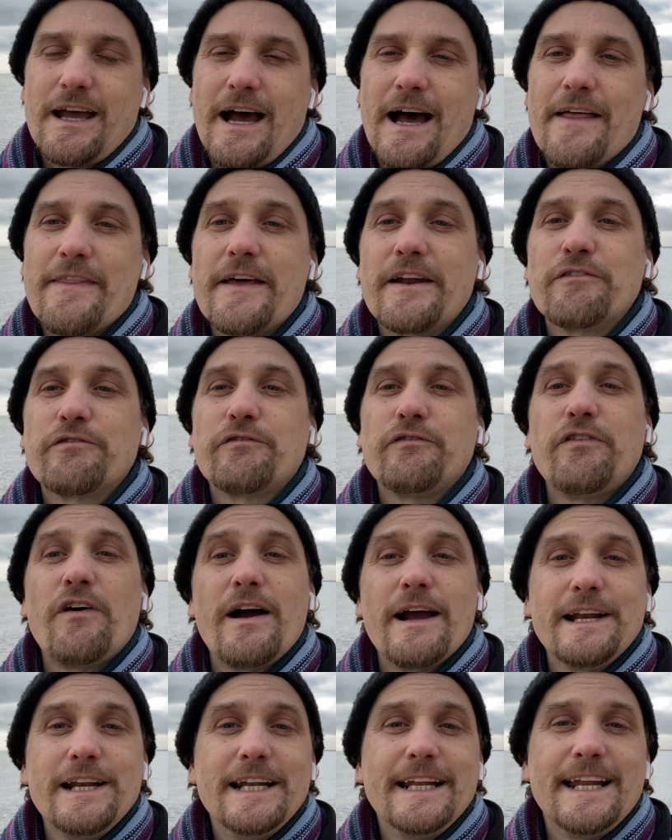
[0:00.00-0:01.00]
And then
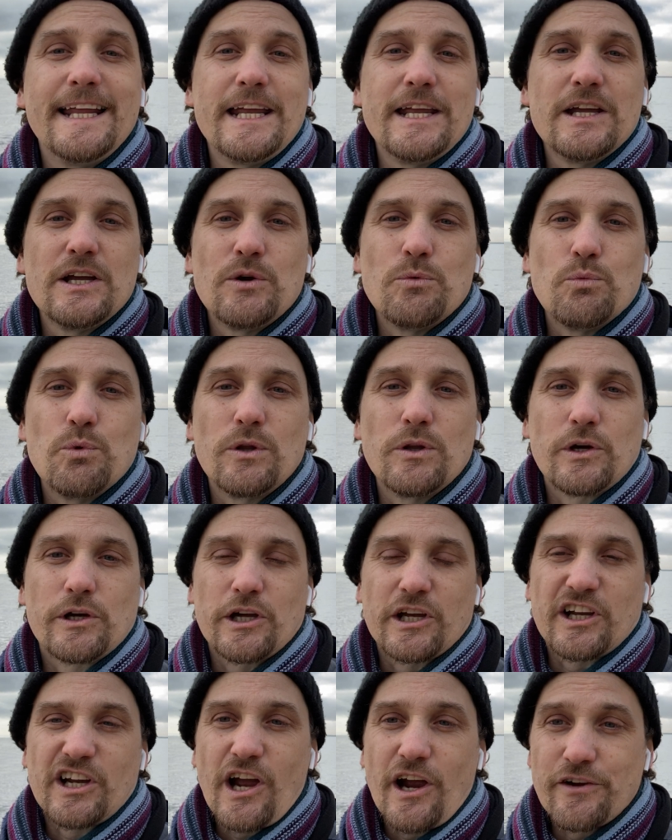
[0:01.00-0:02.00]
finally, we'll look
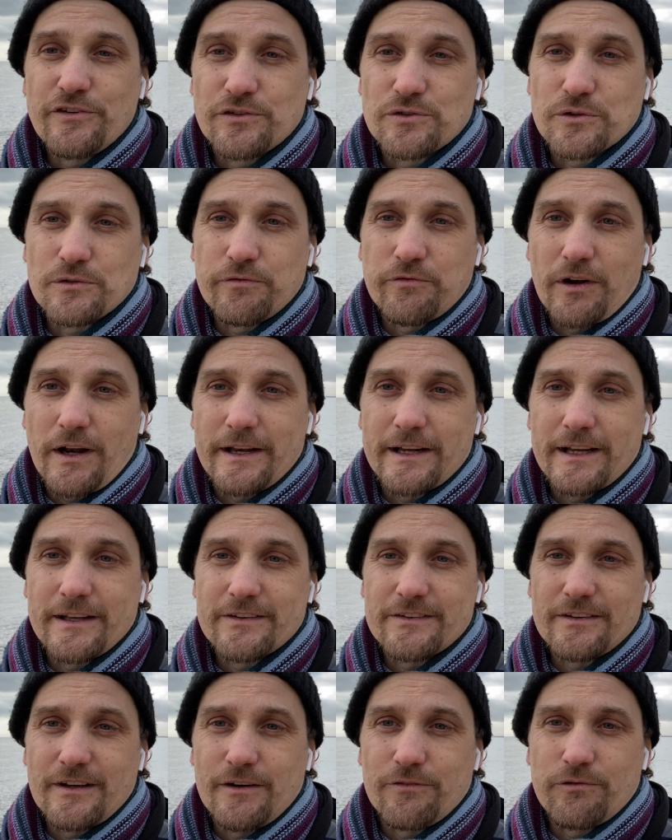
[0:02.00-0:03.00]
at coastal flooding
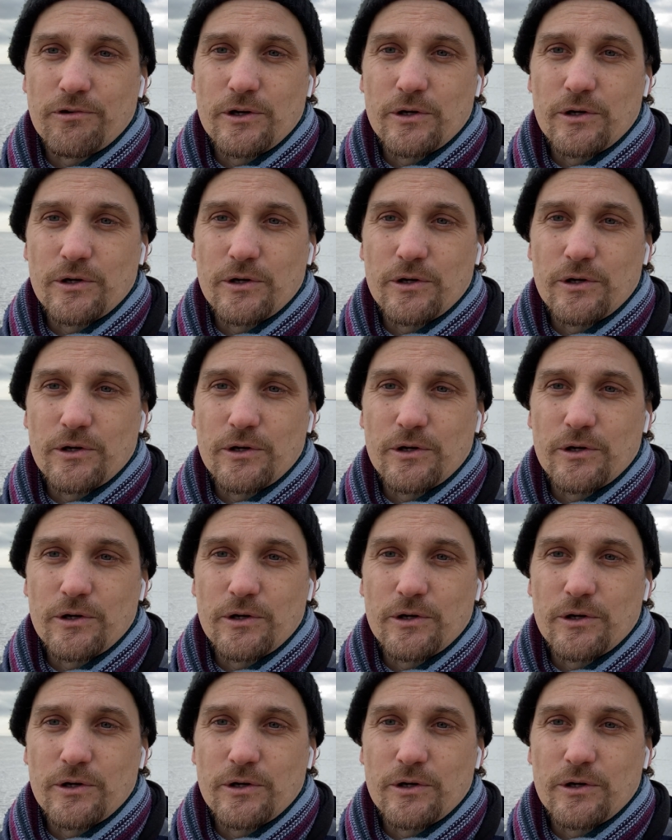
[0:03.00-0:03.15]
itself.